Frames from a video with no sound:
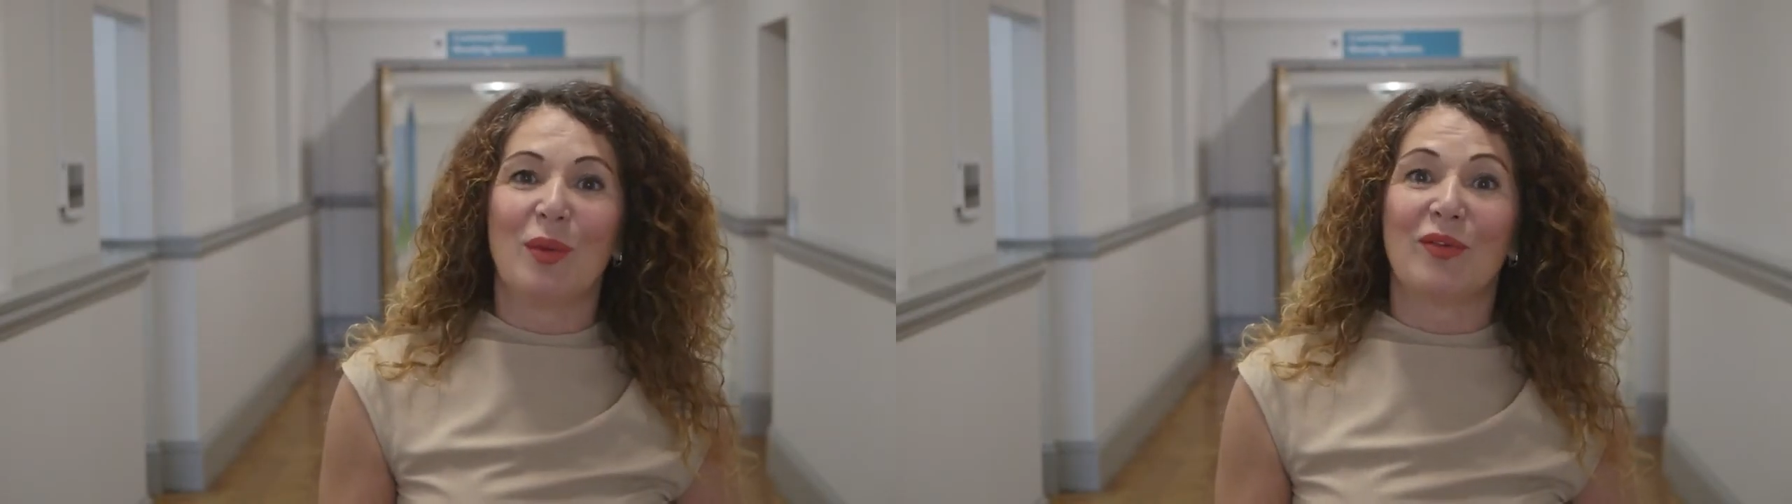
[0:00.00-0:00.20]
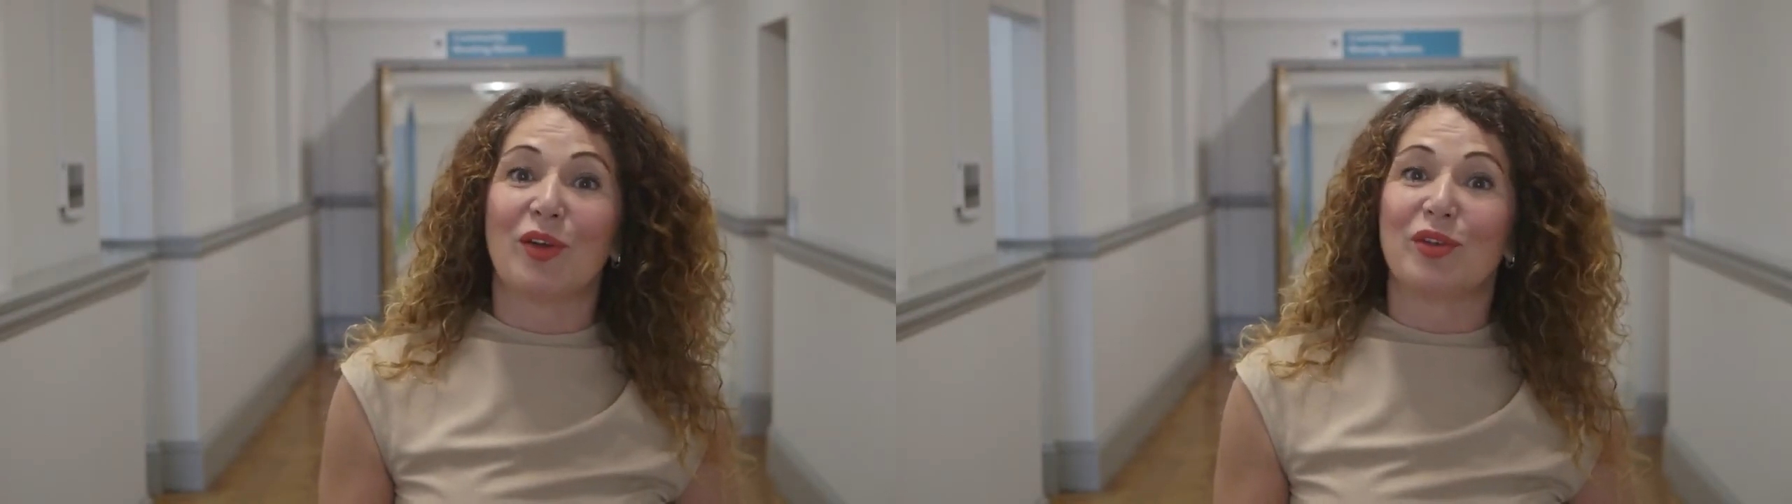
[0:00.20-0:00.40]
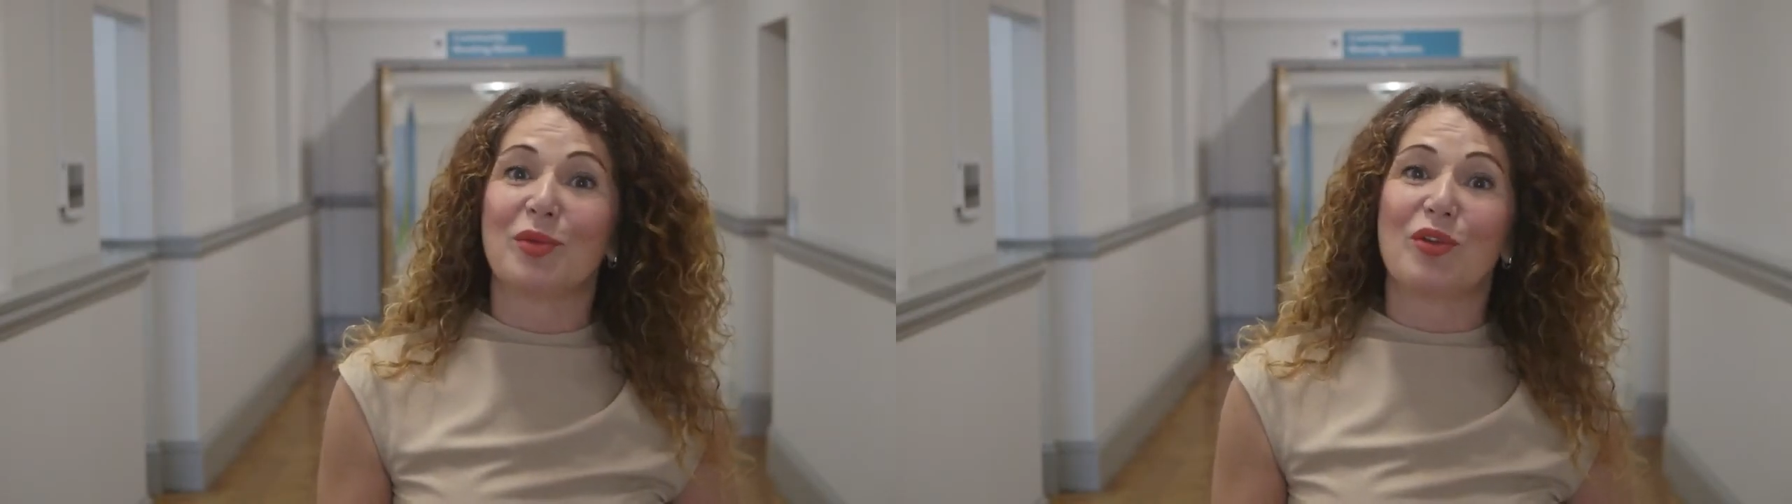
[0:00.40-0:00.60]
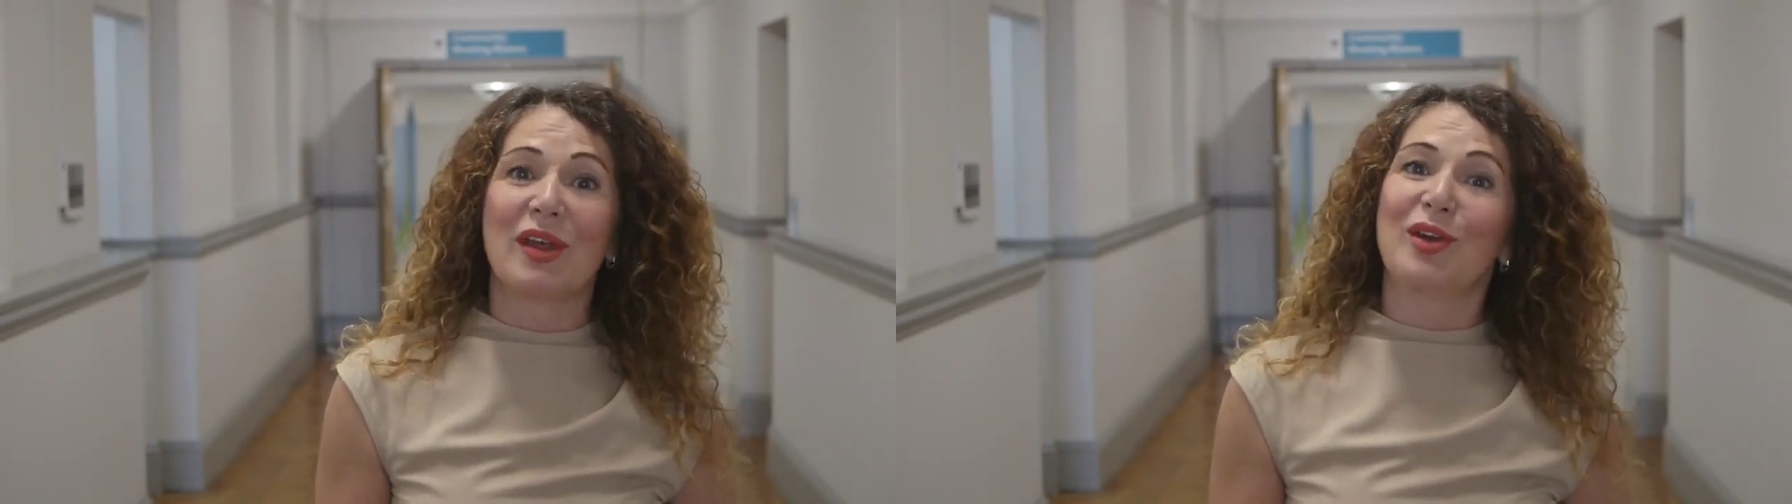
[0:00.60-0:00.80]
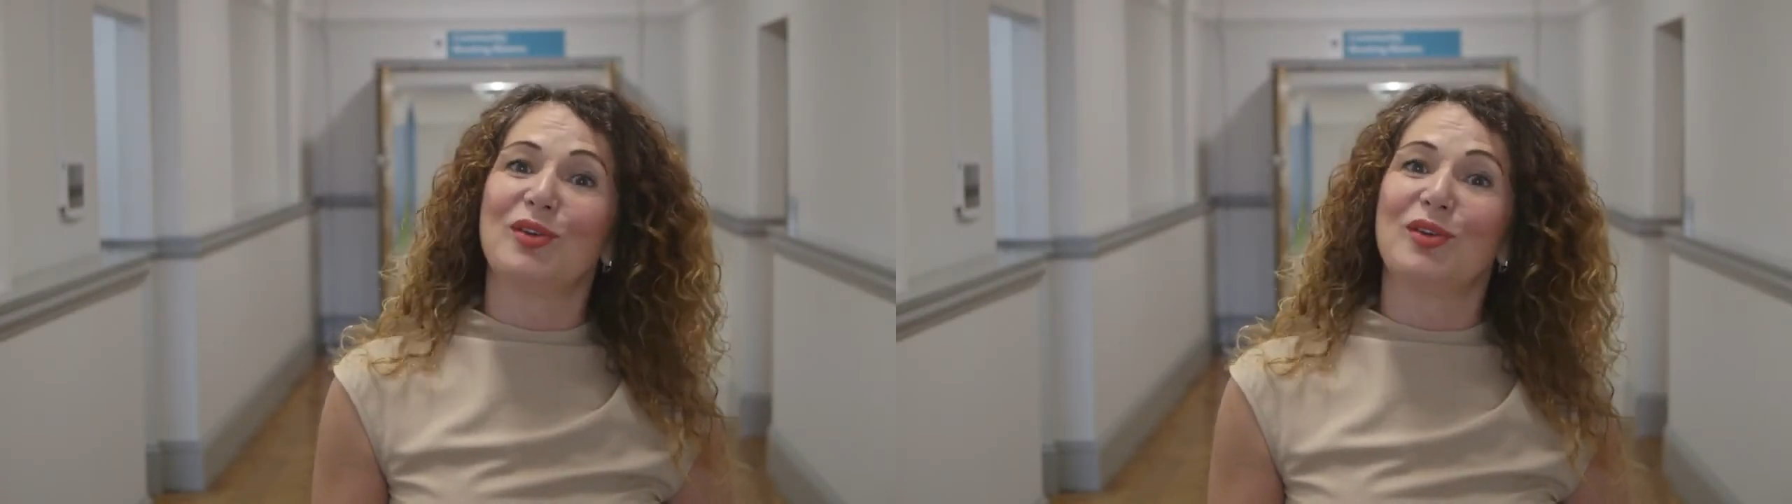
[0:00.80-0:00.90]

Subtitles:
We've got some great